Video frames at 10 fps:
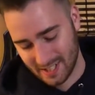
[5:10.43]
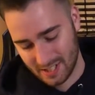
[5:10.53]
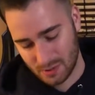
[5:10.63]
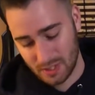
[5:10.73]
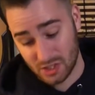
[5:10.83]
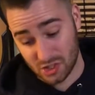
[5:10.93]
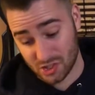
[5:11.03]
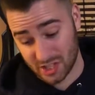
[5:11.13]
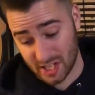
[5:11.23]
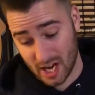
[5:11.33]
Twin's just
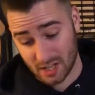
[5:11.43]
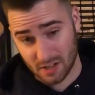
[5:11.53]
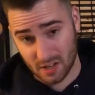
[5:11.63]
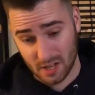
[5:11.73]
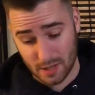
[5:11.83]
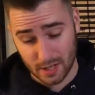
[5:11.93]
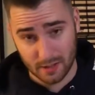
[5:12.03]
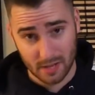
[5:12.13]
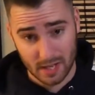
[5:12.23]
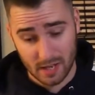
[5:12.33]
like a god card, I
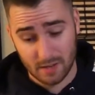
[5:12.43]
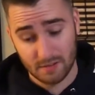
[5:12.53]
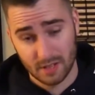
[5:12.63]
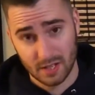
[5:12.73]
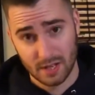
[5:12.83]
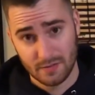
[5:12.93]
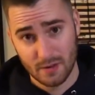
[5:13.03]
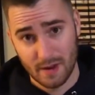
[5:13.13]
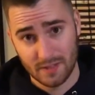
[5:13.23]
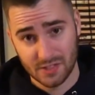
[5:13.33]
think, right now. If you
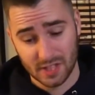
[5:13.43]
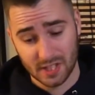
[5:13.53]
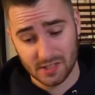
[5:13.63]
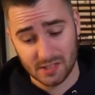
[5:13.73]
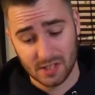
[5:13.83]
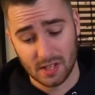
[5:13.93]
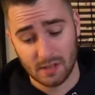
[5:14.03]
have this against